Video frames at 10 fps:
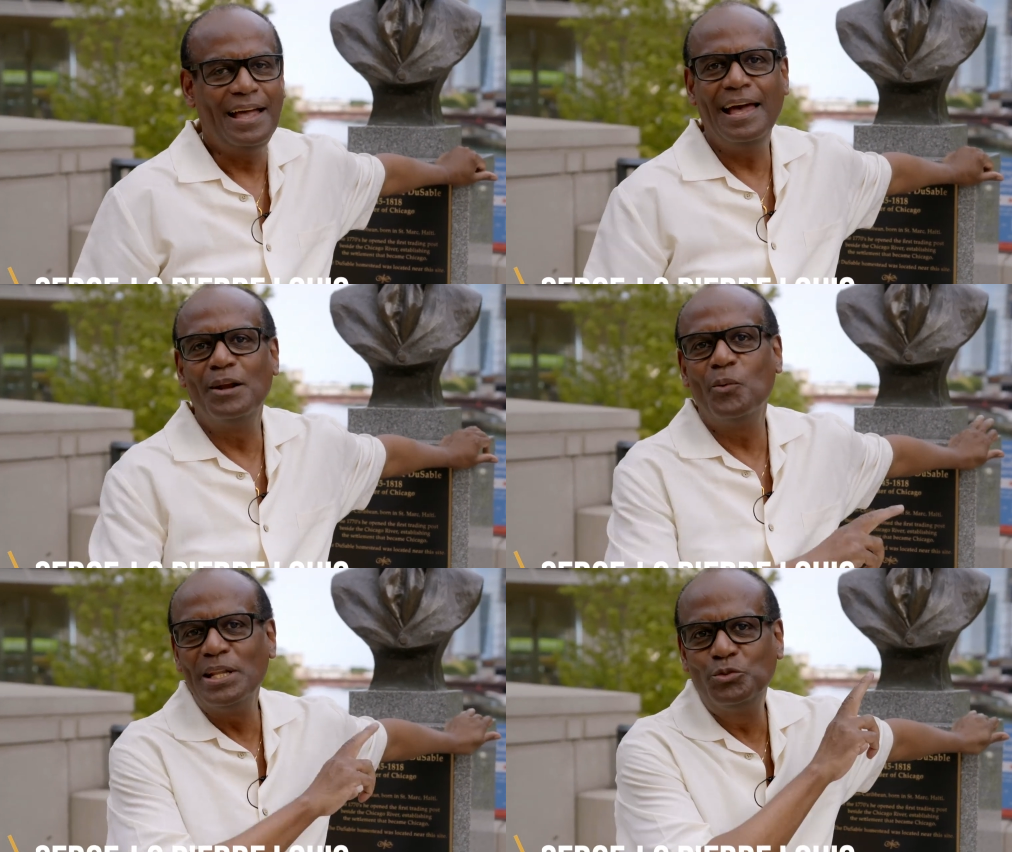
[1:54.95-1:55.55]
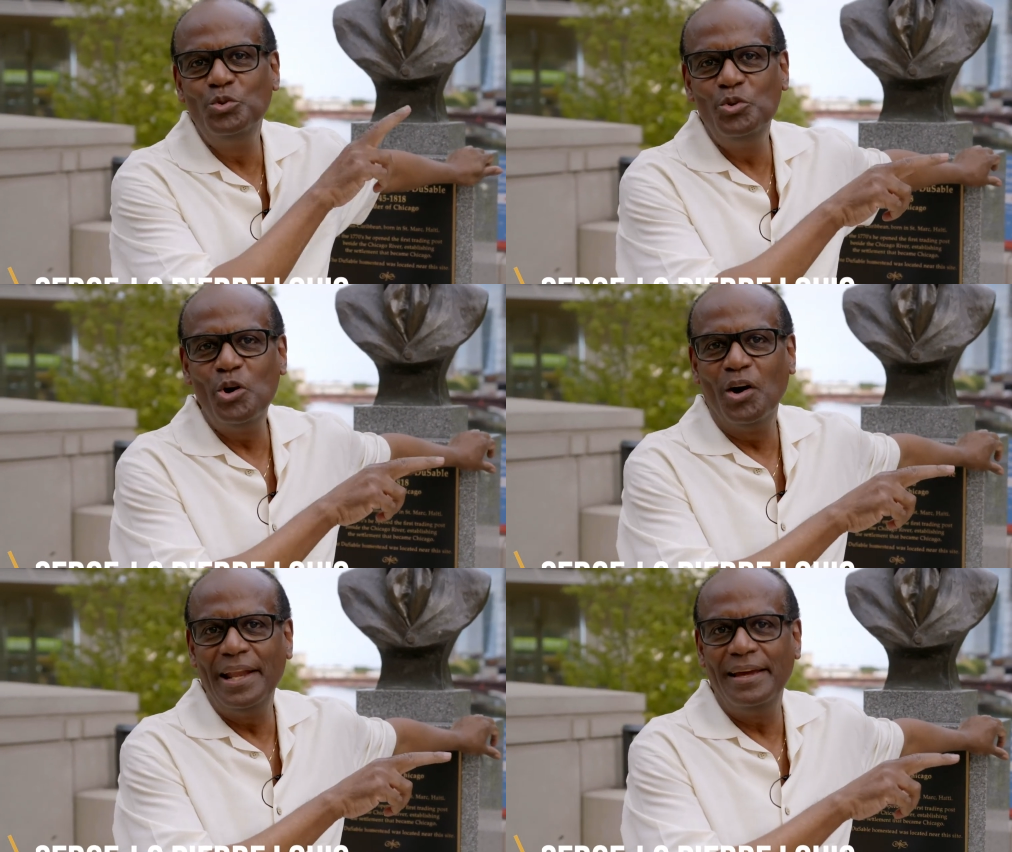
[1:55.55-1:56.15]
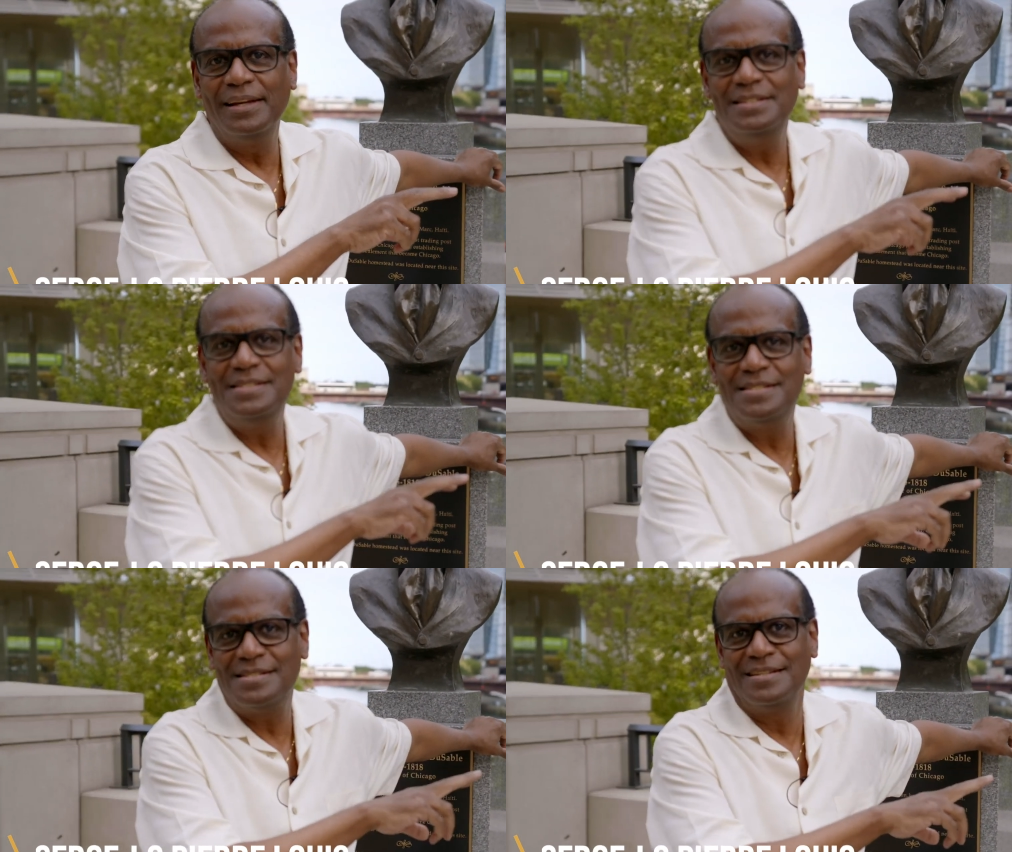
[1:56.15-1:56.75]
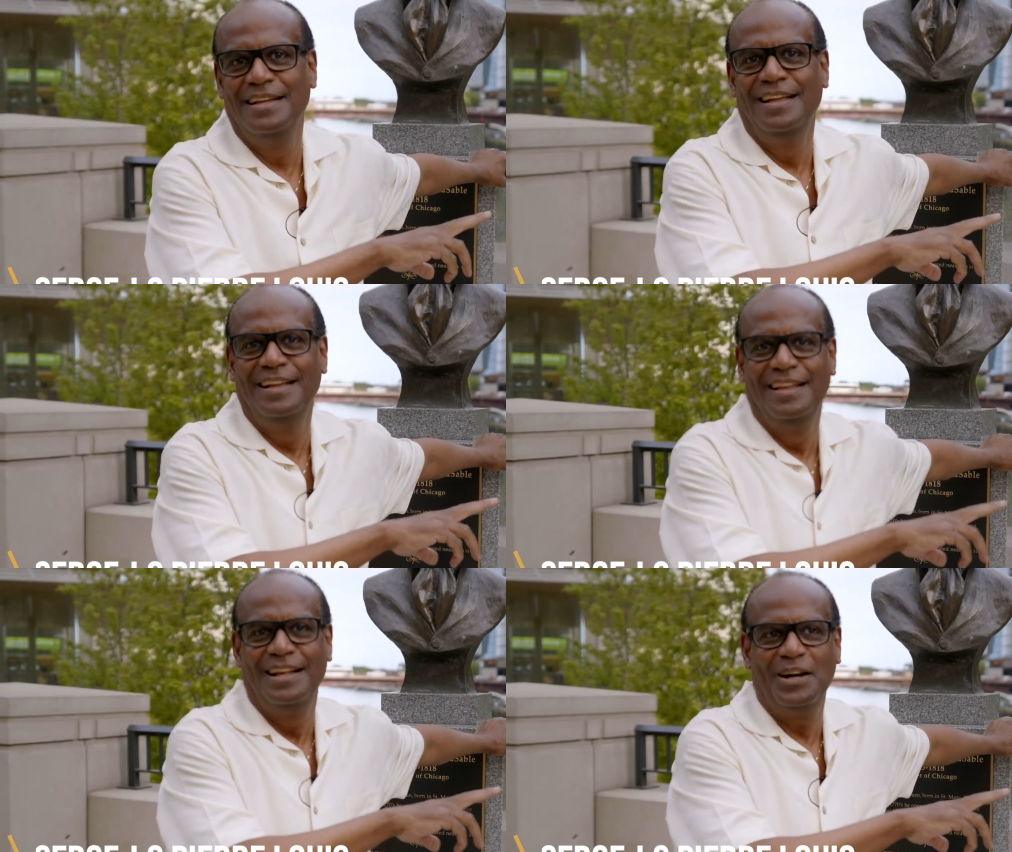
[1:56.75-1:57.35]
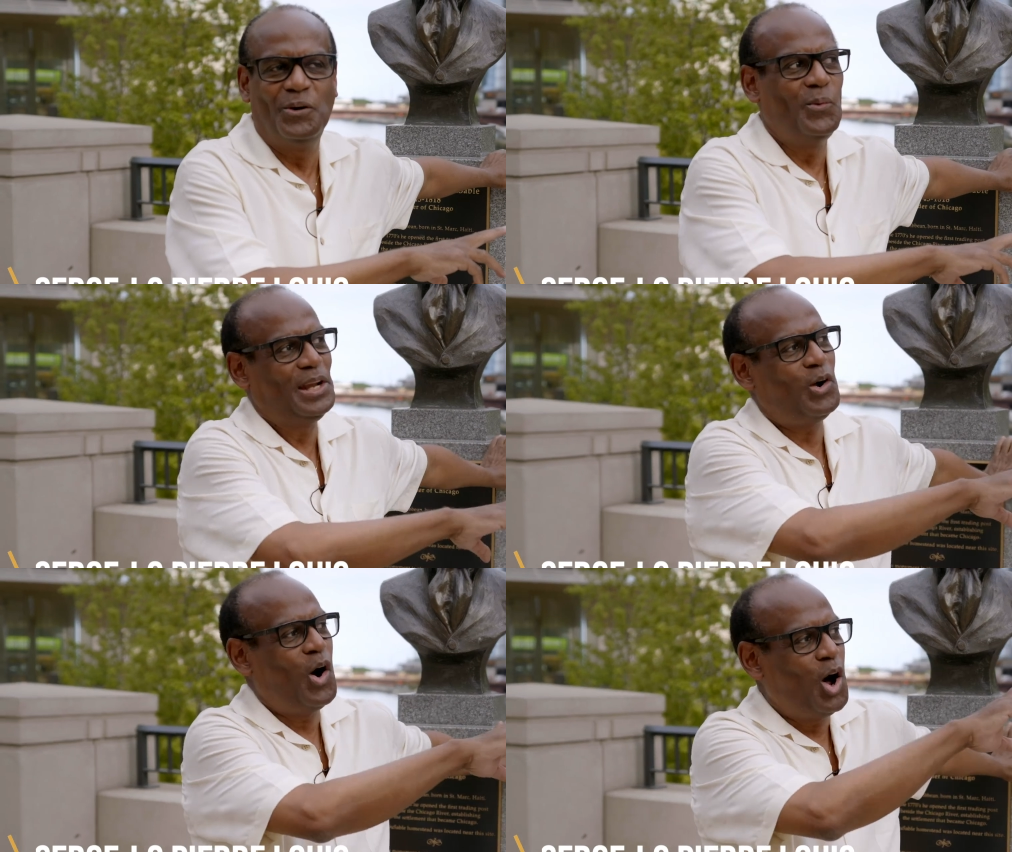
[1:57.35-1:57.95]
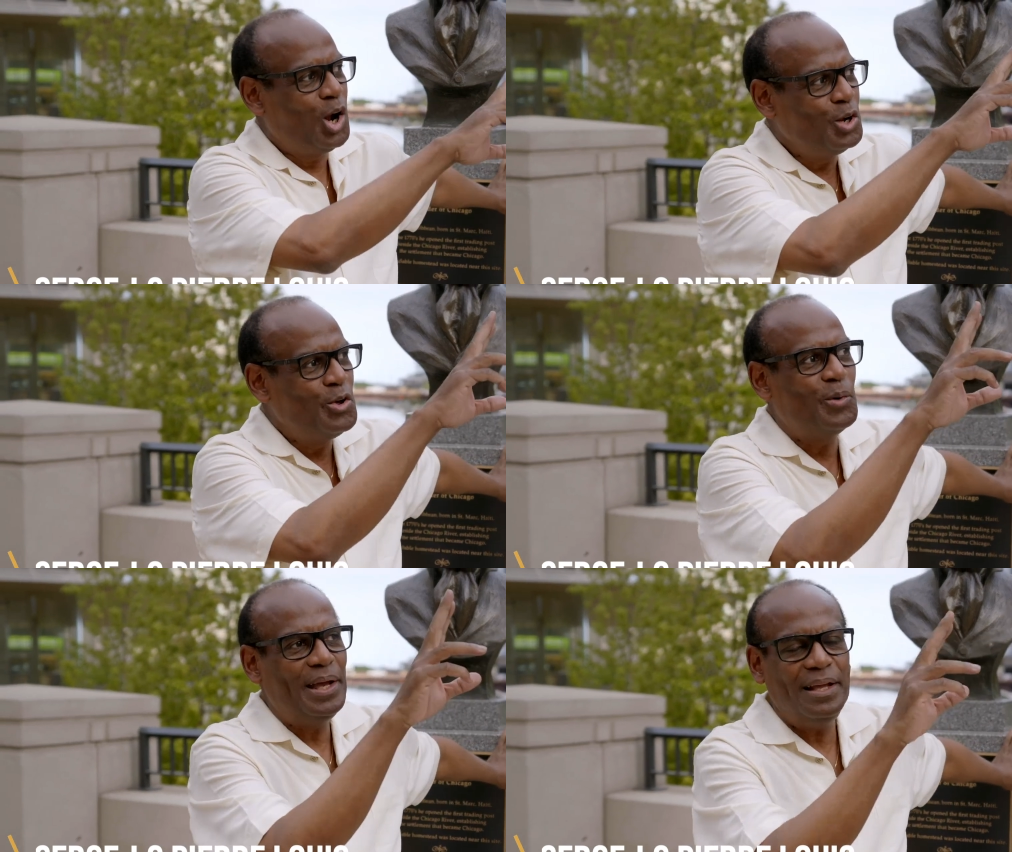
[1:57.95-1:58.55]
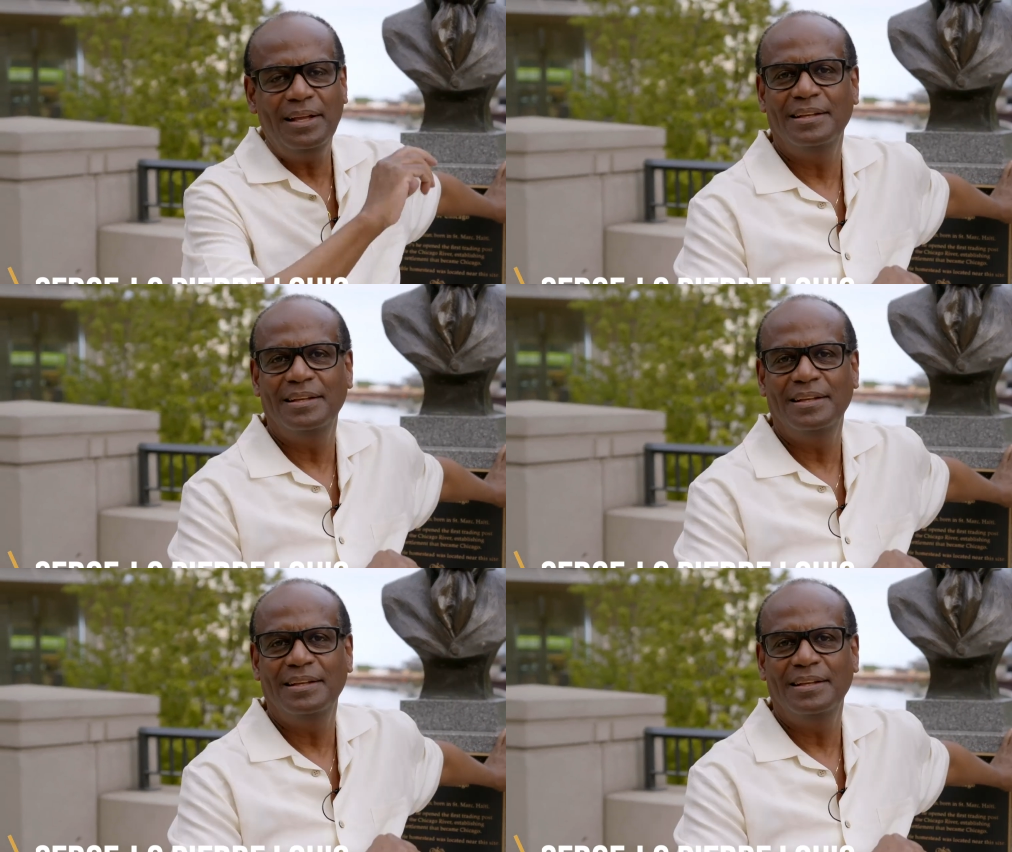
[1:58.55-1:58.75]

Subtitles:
and went to New Orleans, went all the way